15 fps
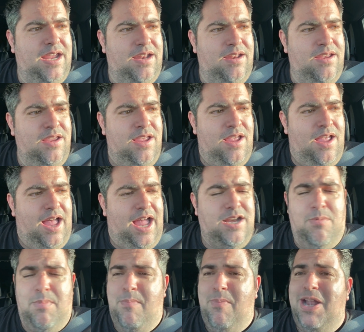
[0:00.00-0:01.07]
And I
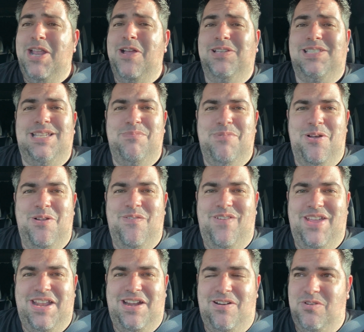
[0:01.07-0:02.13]
know my buddy OC
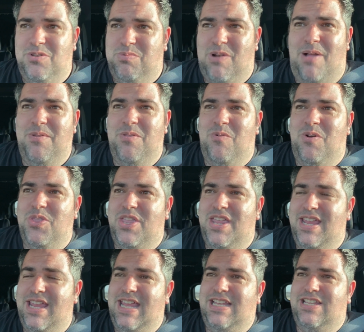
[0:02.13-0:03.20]
Motivator, it was probably the one
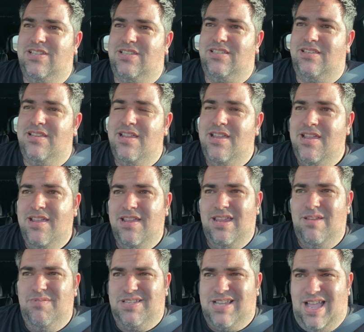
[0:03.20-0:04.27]
thing
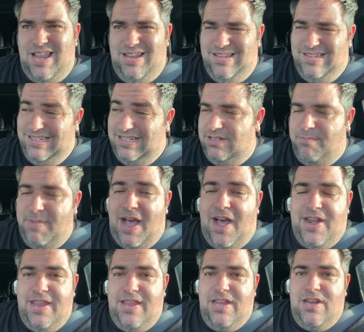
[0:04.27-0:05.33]
he was kind of
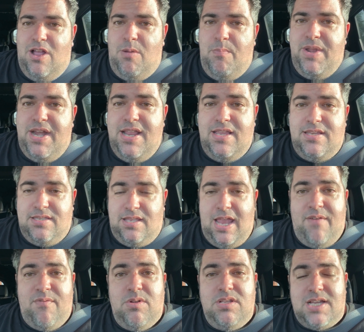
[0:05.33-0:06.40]
about it, you know, but it is,
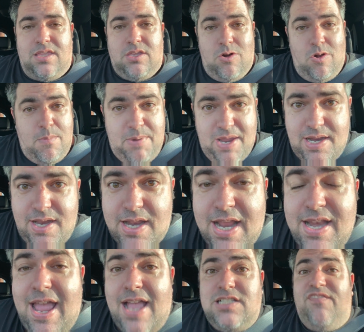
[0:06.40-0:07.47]
everyone's got their own opinion,
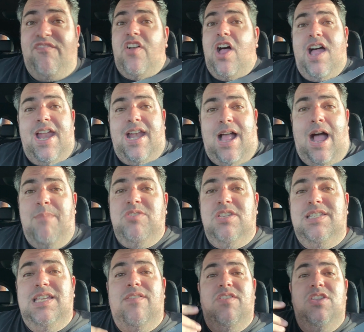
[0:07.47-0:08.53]
and that's fine. I'm
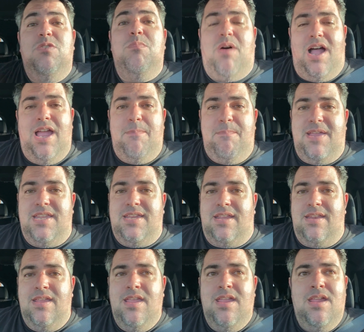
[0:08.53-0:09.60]
just giving you my
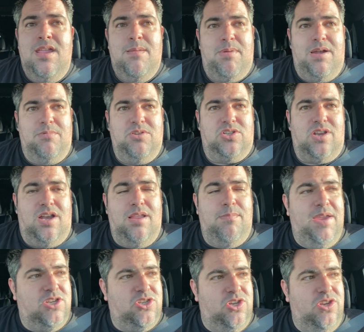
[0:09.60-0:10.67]
opinion, but I'm just trying to
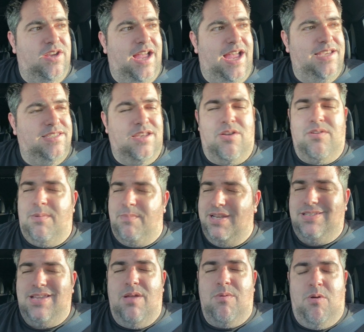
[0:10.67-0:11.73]
make sure you guys know, and I'm going
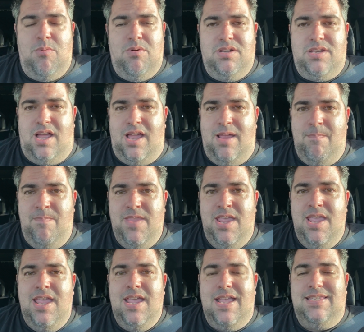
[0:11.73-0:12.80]
to say it one more
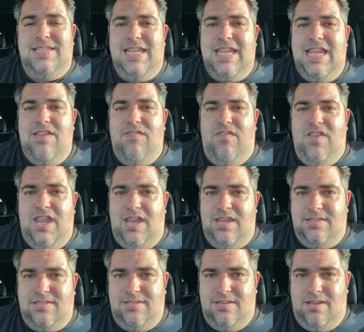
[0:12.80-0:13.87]
time. It's
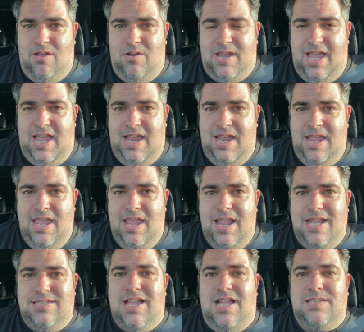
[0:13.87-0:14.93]
EVs, okay?
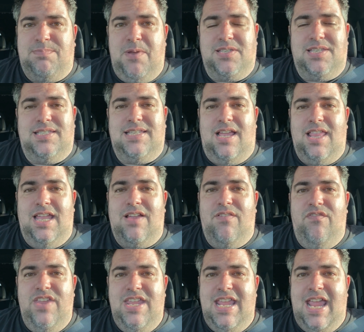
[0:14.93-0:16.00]
It's not supposed to sound like a
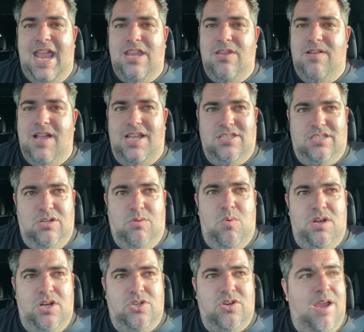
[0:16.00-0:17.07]
V8. You guys still
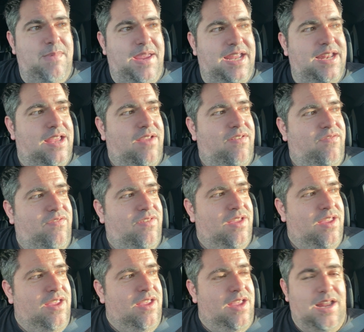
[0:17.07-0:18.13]
want to try and make
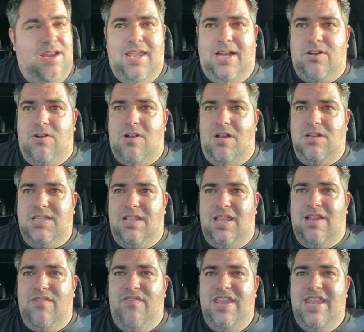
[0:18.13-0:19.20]
an electric car sound
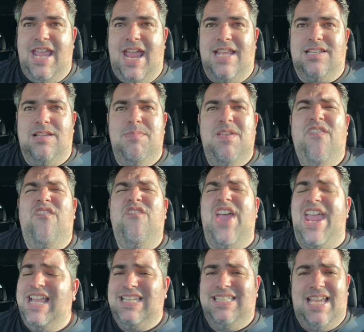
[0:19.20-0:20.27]
like a V8. It's going to be
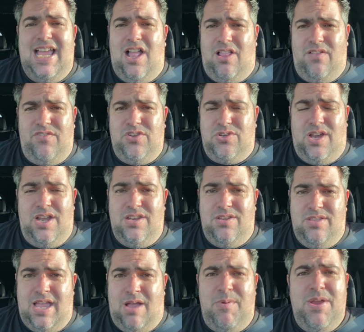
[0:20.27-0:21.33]
fake as hell if you try and
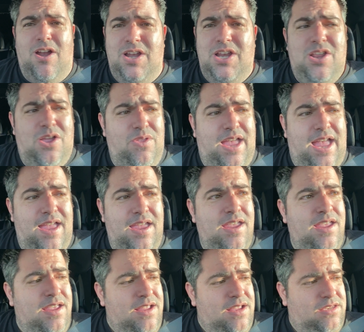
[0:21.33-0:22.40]
do that. We already know that.
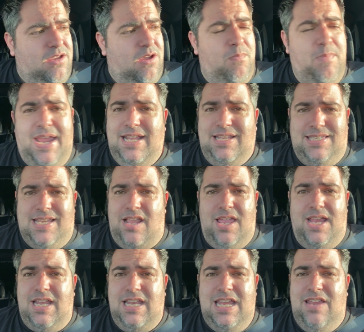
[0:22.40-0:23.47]
So make it sound
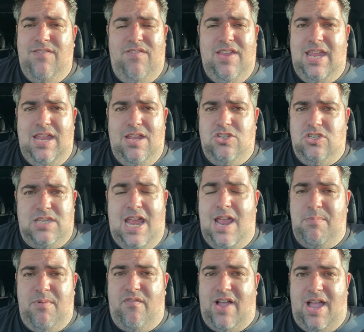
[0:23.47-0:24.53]
like an EV, just
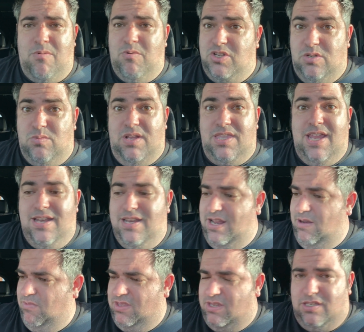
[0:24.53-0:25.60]
amplify, which is what they
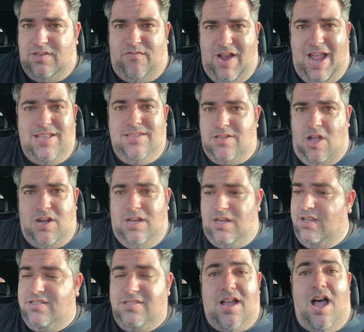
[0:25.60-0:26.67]
did with this Fratzonic
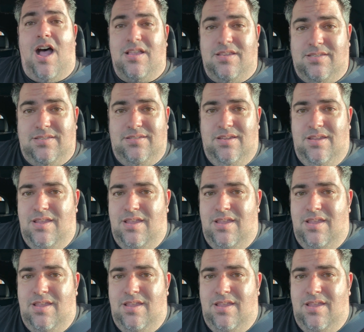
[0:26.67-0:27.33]
exhaust.